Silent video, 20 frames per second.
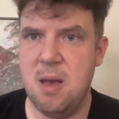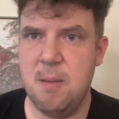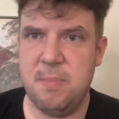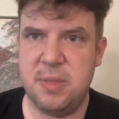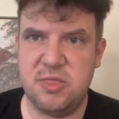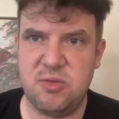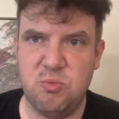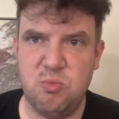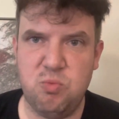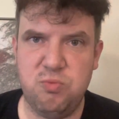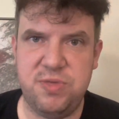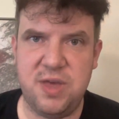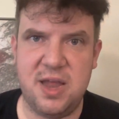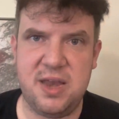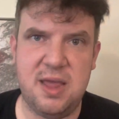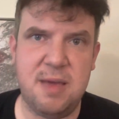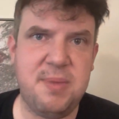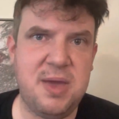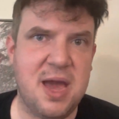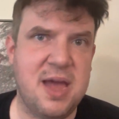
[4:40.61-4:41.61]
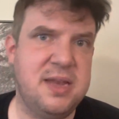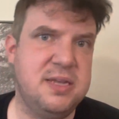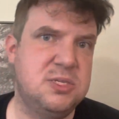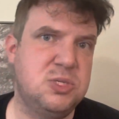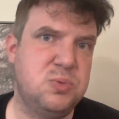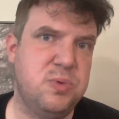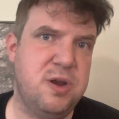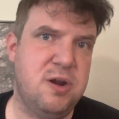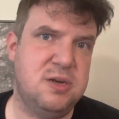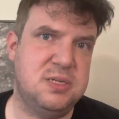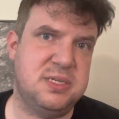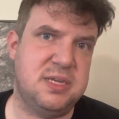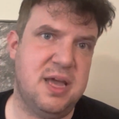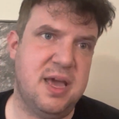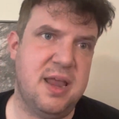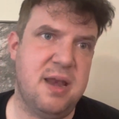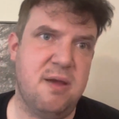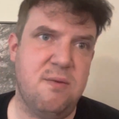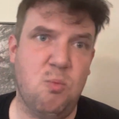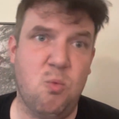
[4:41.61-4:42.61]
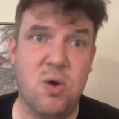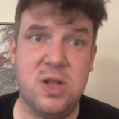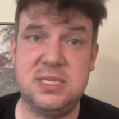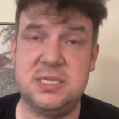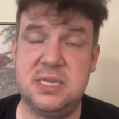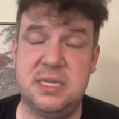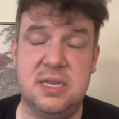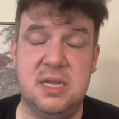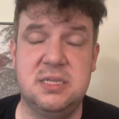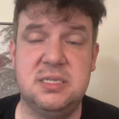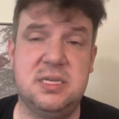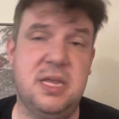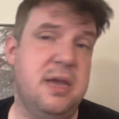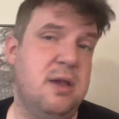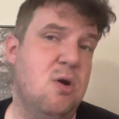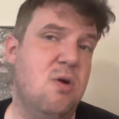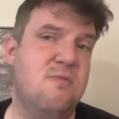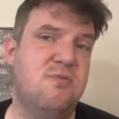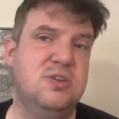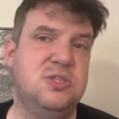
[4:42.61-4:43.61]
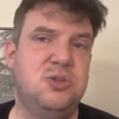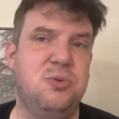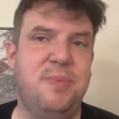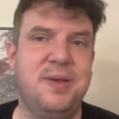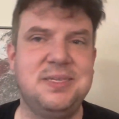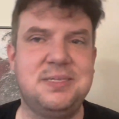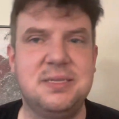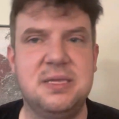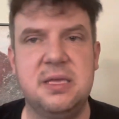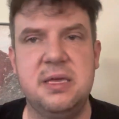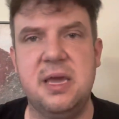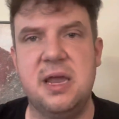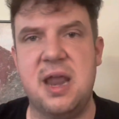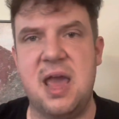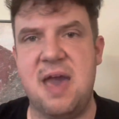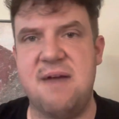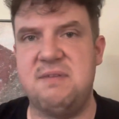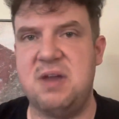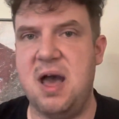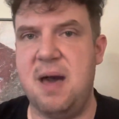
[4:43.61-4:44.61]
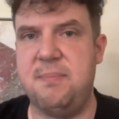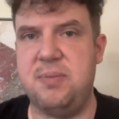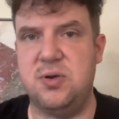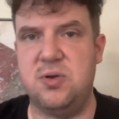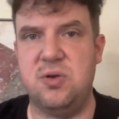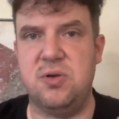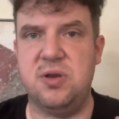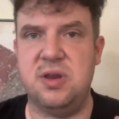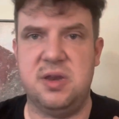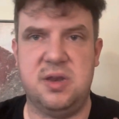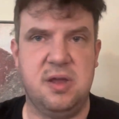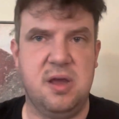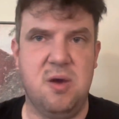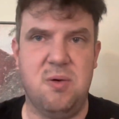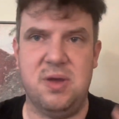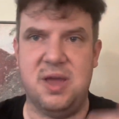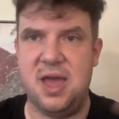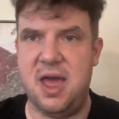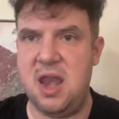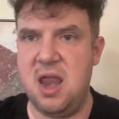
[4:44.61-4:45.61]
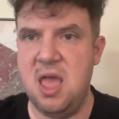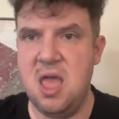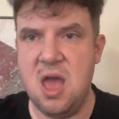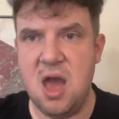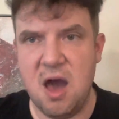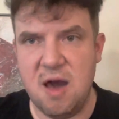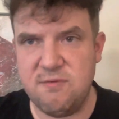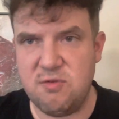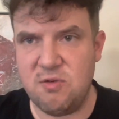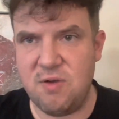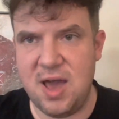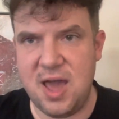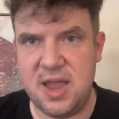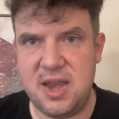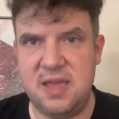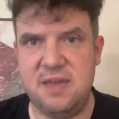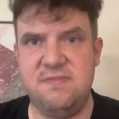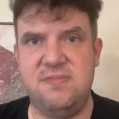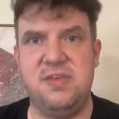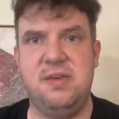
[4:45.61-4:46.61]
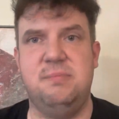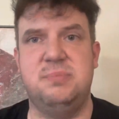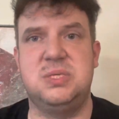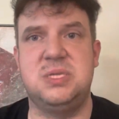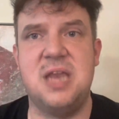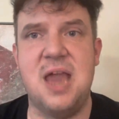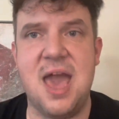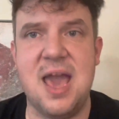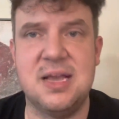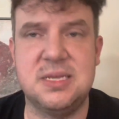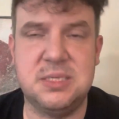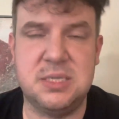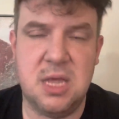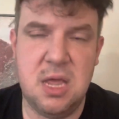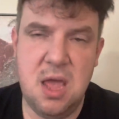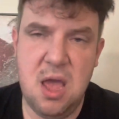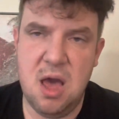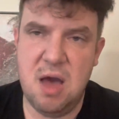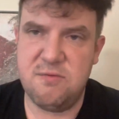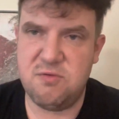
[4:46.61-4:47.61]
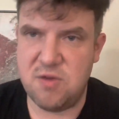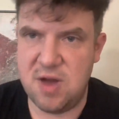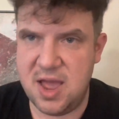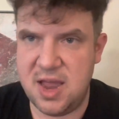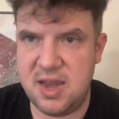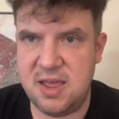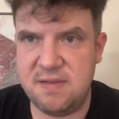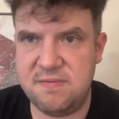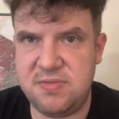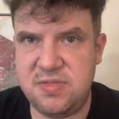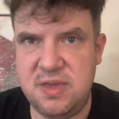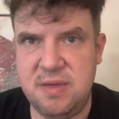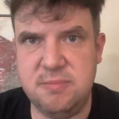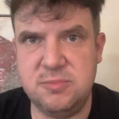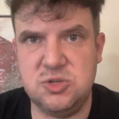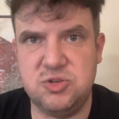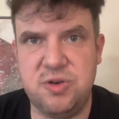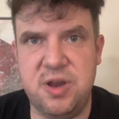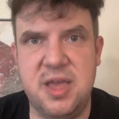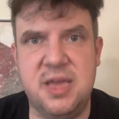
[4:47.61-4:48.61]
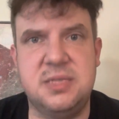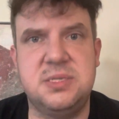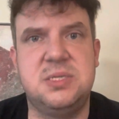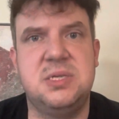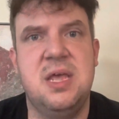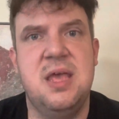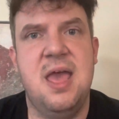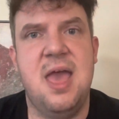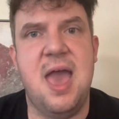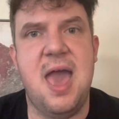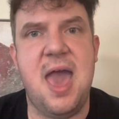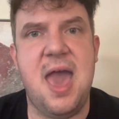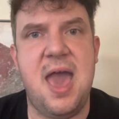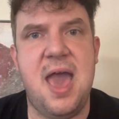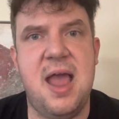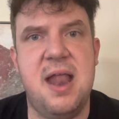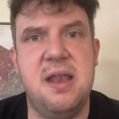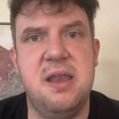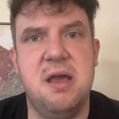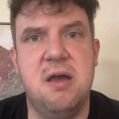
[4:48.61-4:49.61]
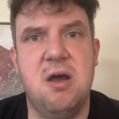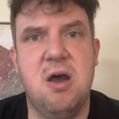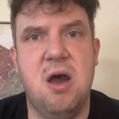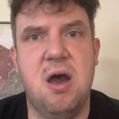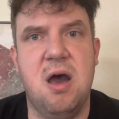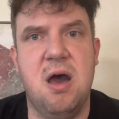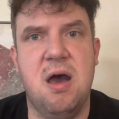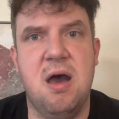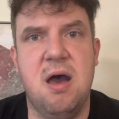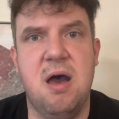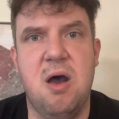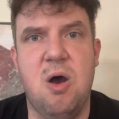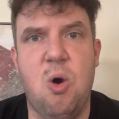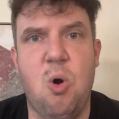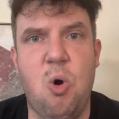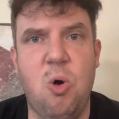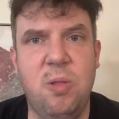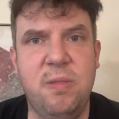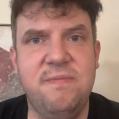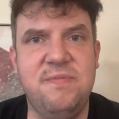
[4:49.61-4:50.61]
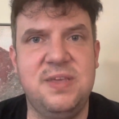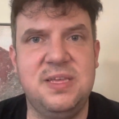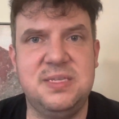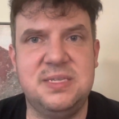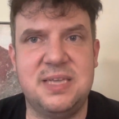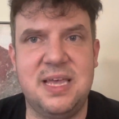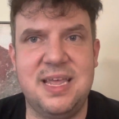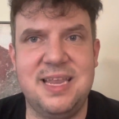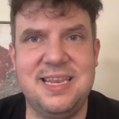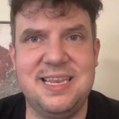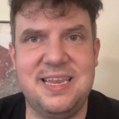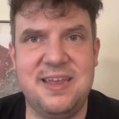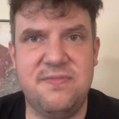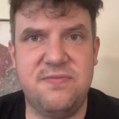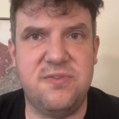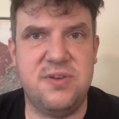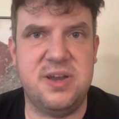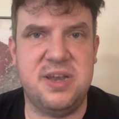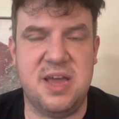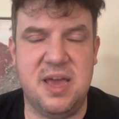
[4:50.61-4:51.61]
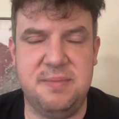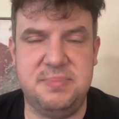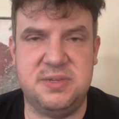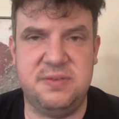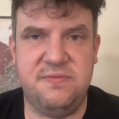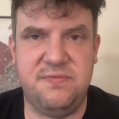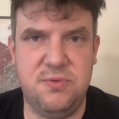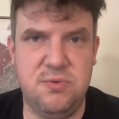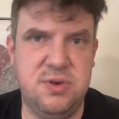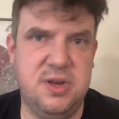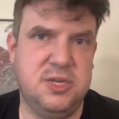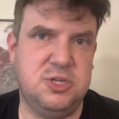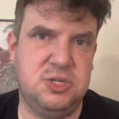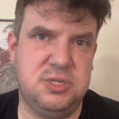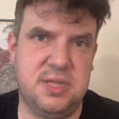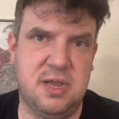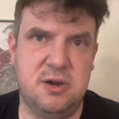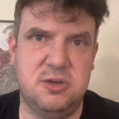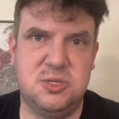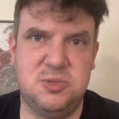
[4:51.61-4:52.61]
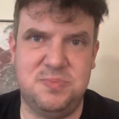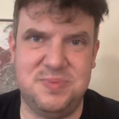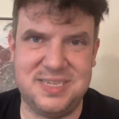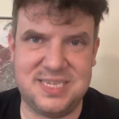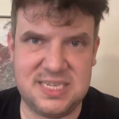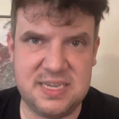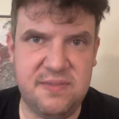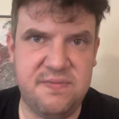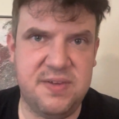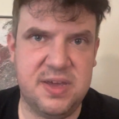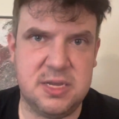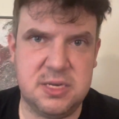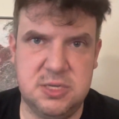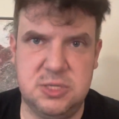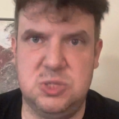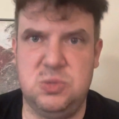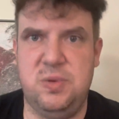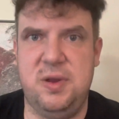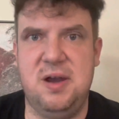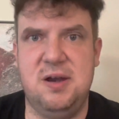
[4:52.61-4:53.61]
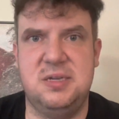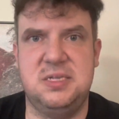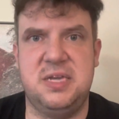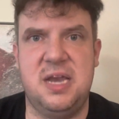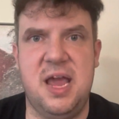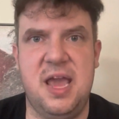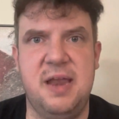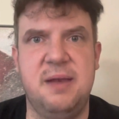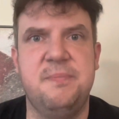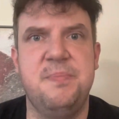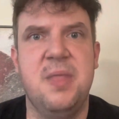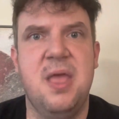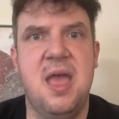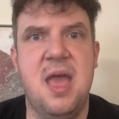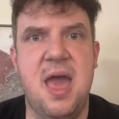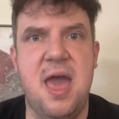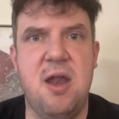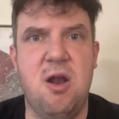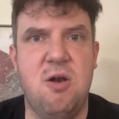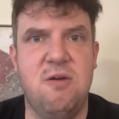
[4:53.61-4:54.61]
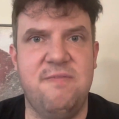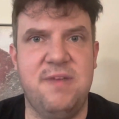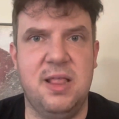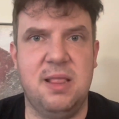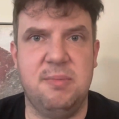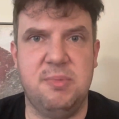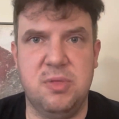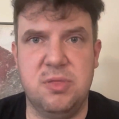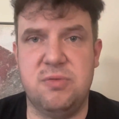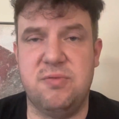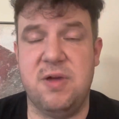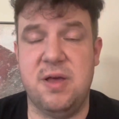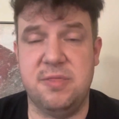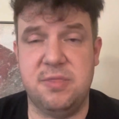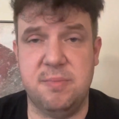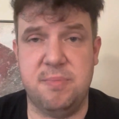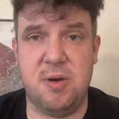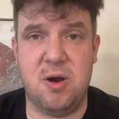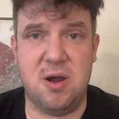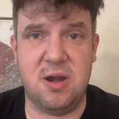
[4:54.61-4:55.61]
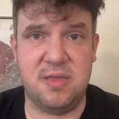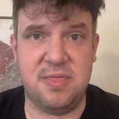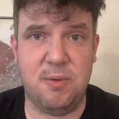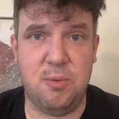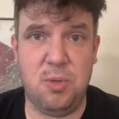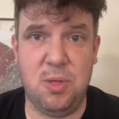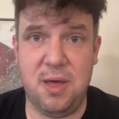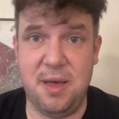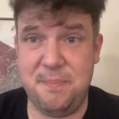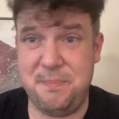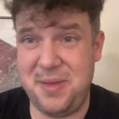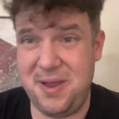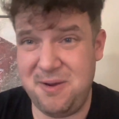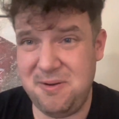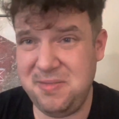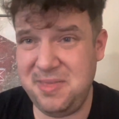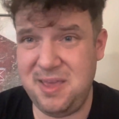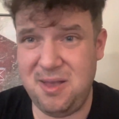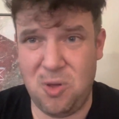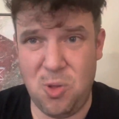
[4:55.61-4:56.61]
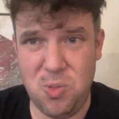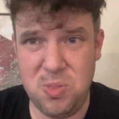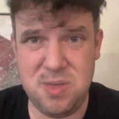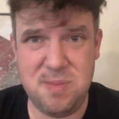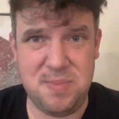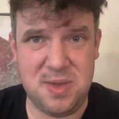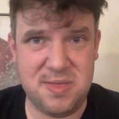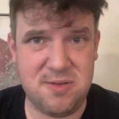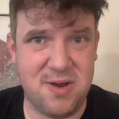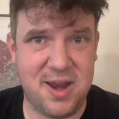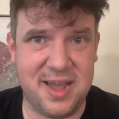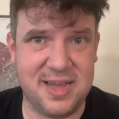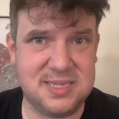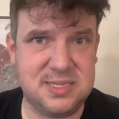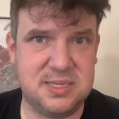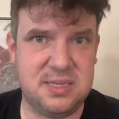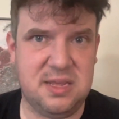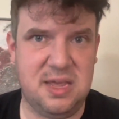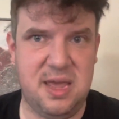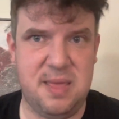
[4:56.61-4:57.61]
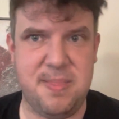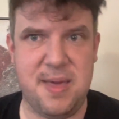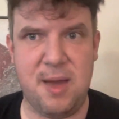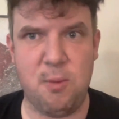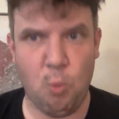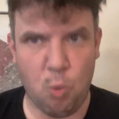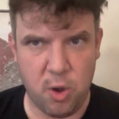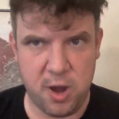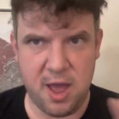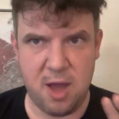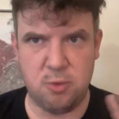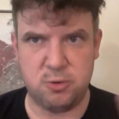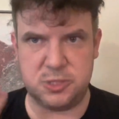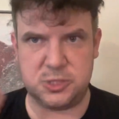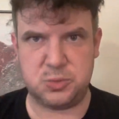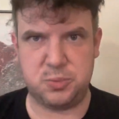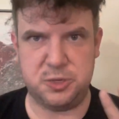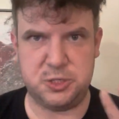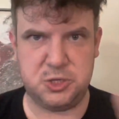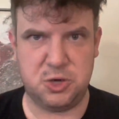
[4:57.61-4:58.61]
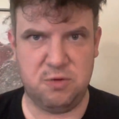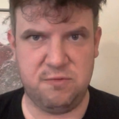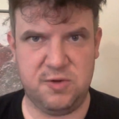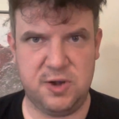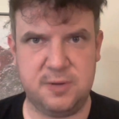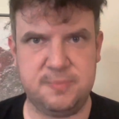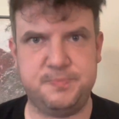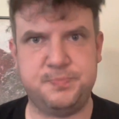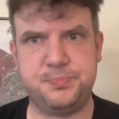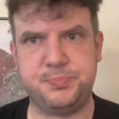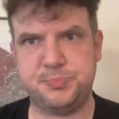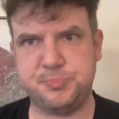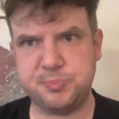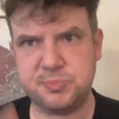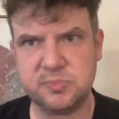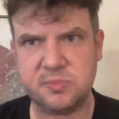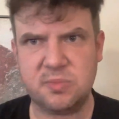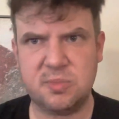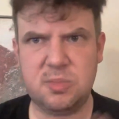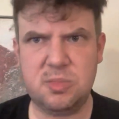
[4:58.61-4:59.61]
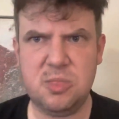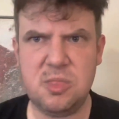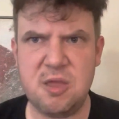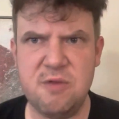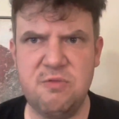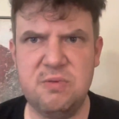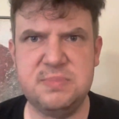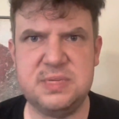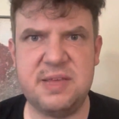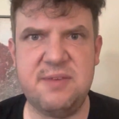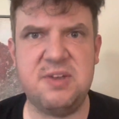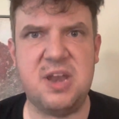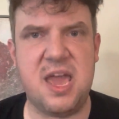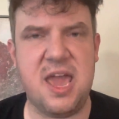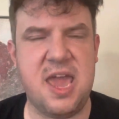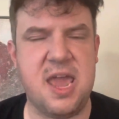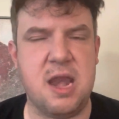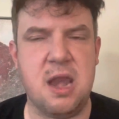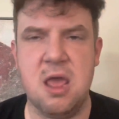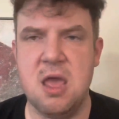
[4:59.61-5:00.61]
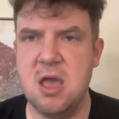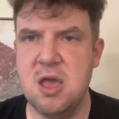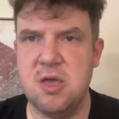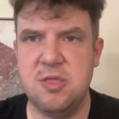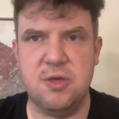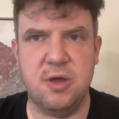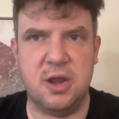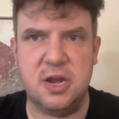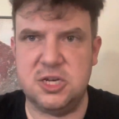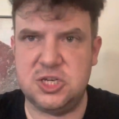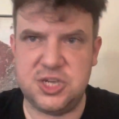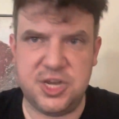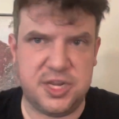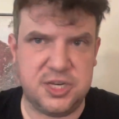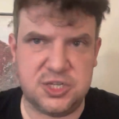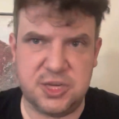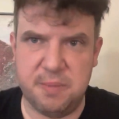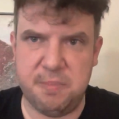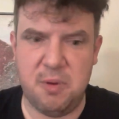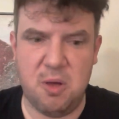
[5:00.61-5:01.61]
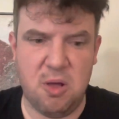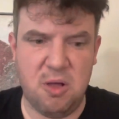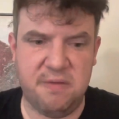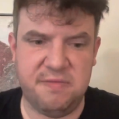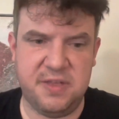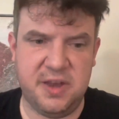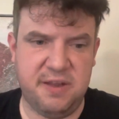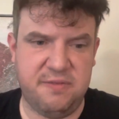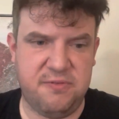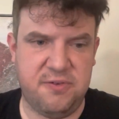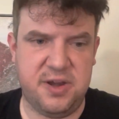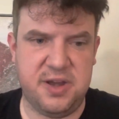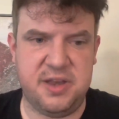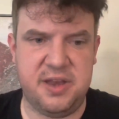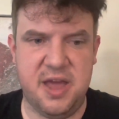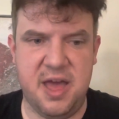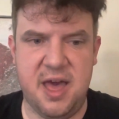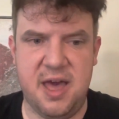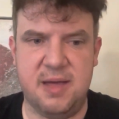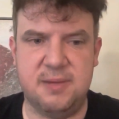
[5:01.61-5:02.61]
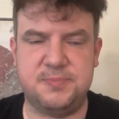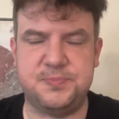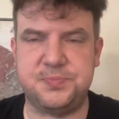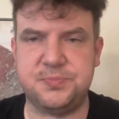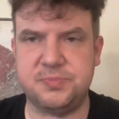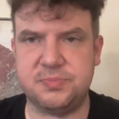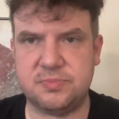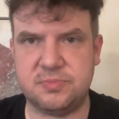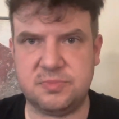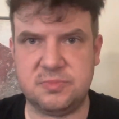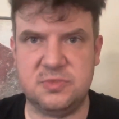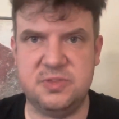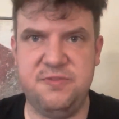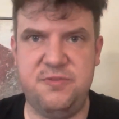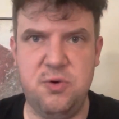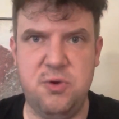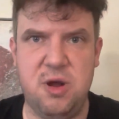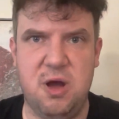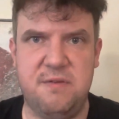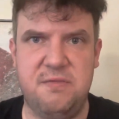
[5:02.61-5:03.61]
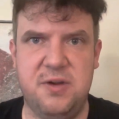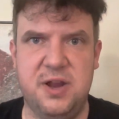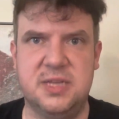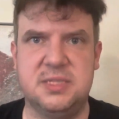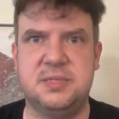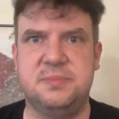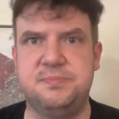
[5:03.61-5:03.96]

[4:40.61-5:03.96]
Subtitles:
But the idea behind Sweethearts Night, and once it does take over, is you're basically gonna have an opportunity to go and get a variety of themed snacks, a variety of themed drinks, and all of these different types of food dishes that are specific to Sweethearts Night and are available throughout the park that will apparently only be there, I guess, in that 1 hour switchover from 7 to 8, They're gonna change up all the different food offerings